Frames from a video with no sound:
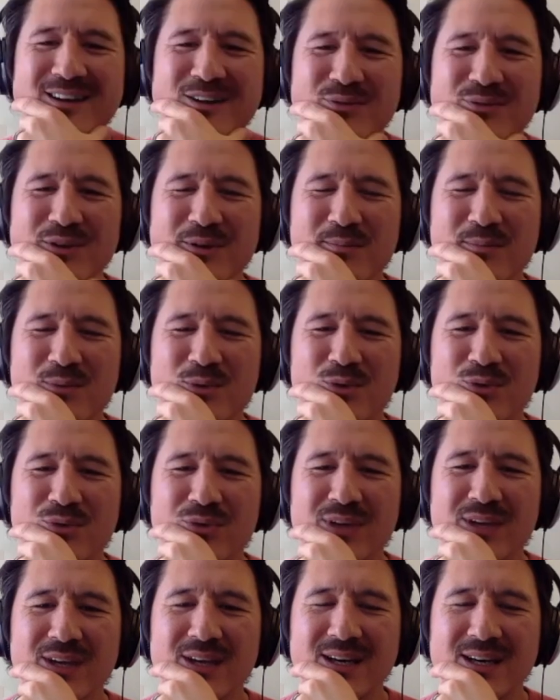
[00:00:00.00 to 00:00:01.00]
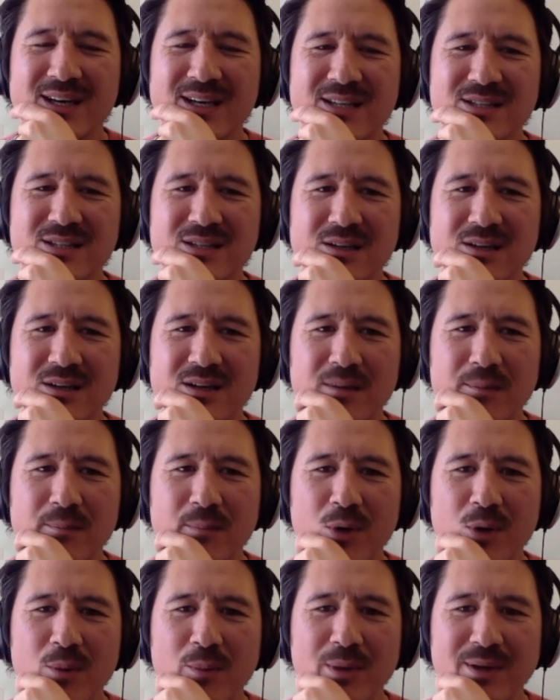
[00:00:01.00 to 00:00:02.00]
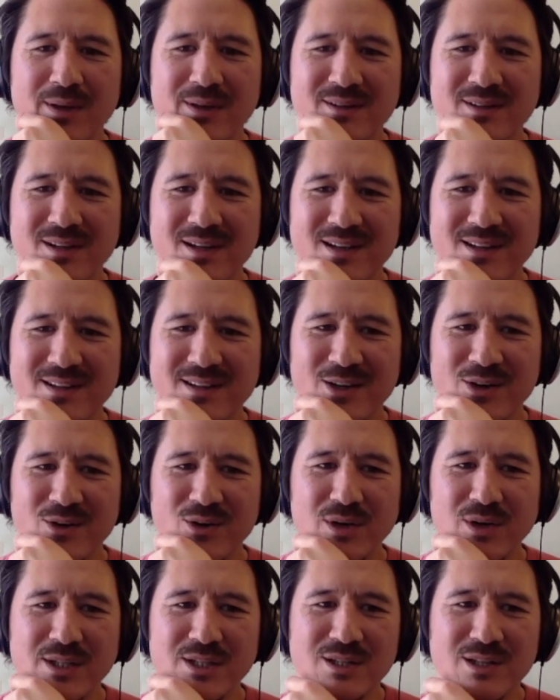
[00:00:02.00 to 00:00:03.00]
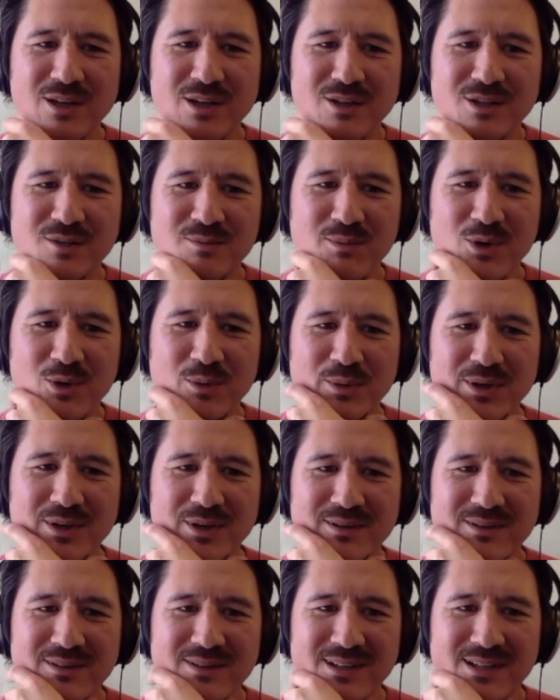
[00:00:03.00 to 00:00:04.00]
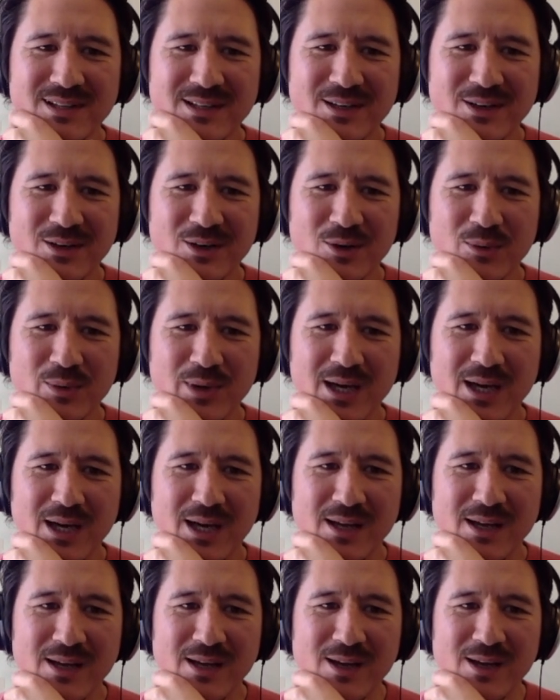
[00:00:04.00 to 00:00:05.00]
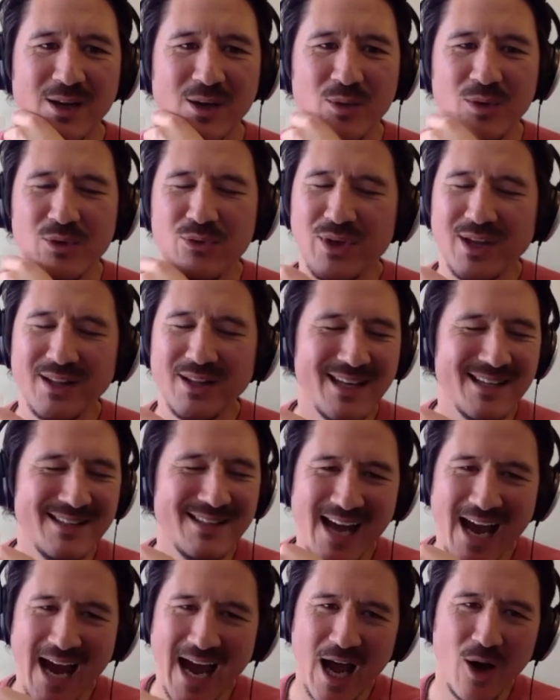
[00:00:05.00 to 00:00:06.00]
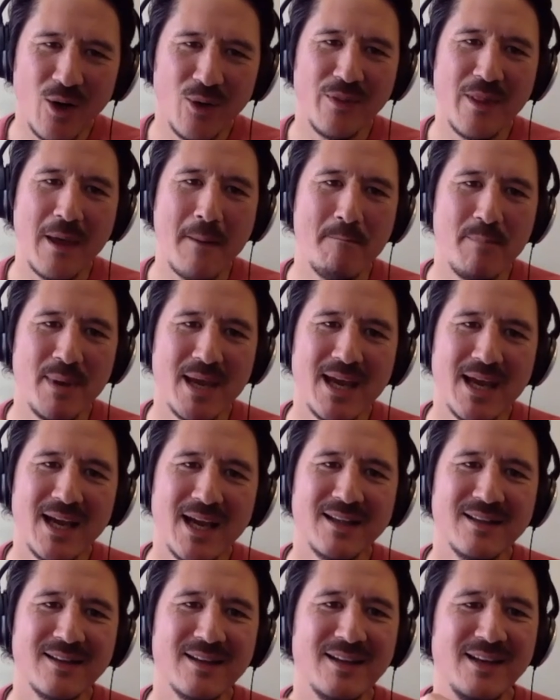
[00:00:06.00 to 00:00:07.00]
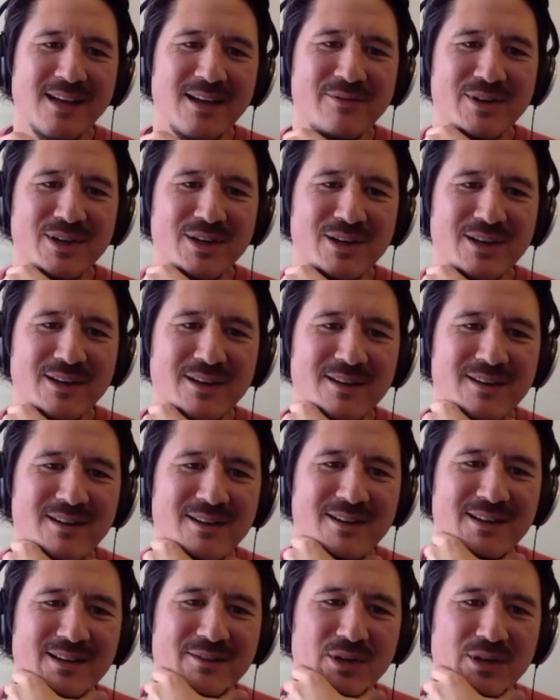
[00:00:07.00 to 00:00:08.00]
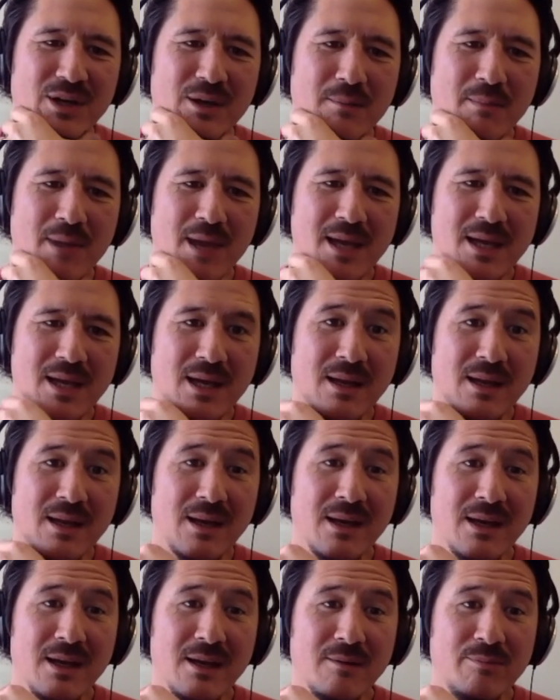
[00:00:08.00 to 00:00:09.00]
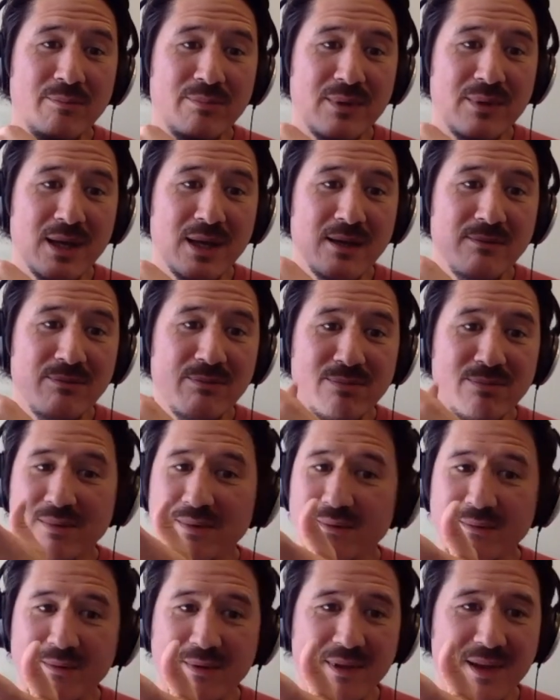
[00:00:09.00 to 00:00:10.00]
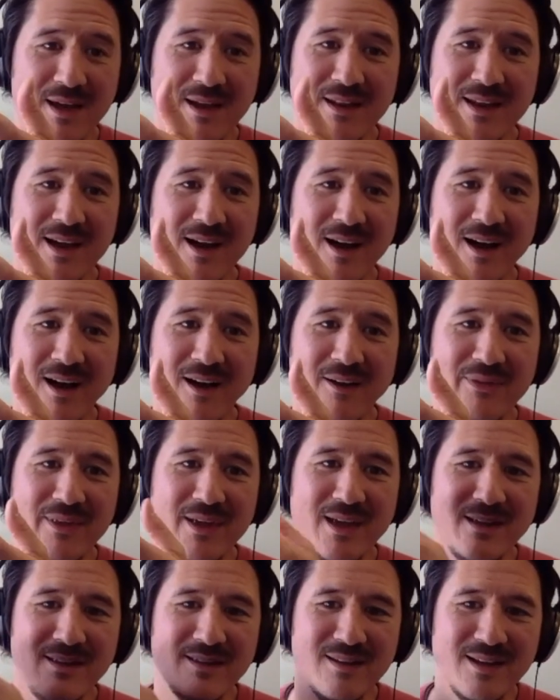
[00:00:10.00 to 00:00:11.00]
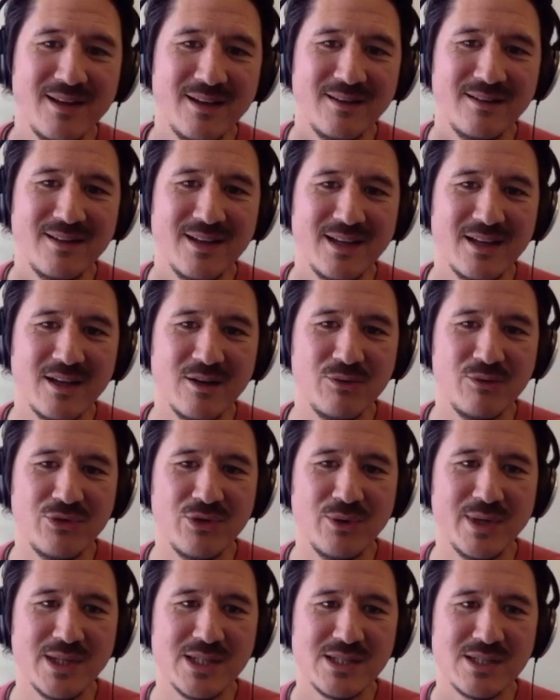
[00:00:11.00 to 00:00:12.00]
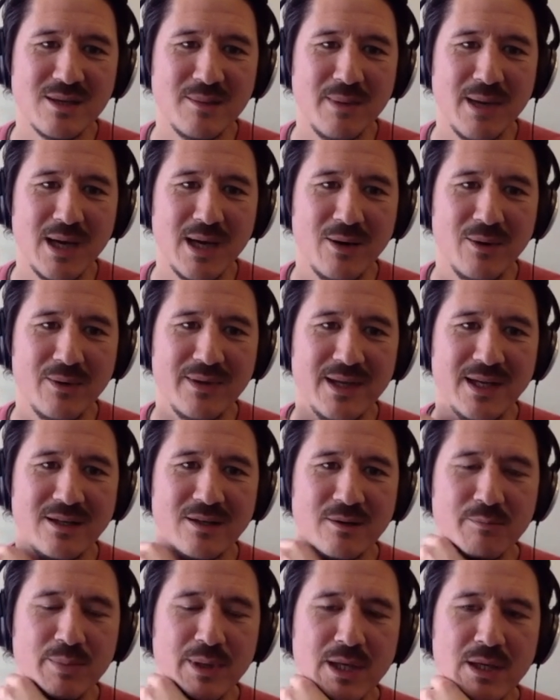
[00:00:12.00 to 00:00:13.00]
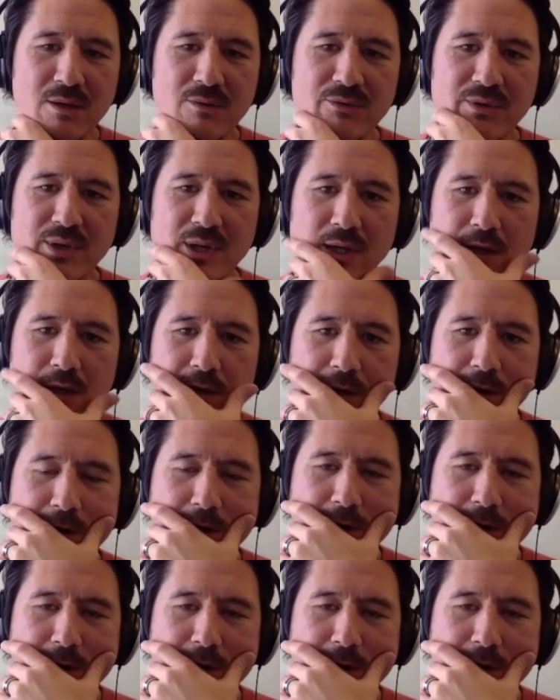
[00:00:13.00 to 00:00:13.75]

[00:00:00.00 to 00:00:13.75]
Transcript: every movie has a, a moment, uh, the all is lost moment, you know, where we think they're down, they're beat, they're never going to, they're never going to make it. And then they, they, there they are, they, they, they get through it somehow and they end up beating a villain.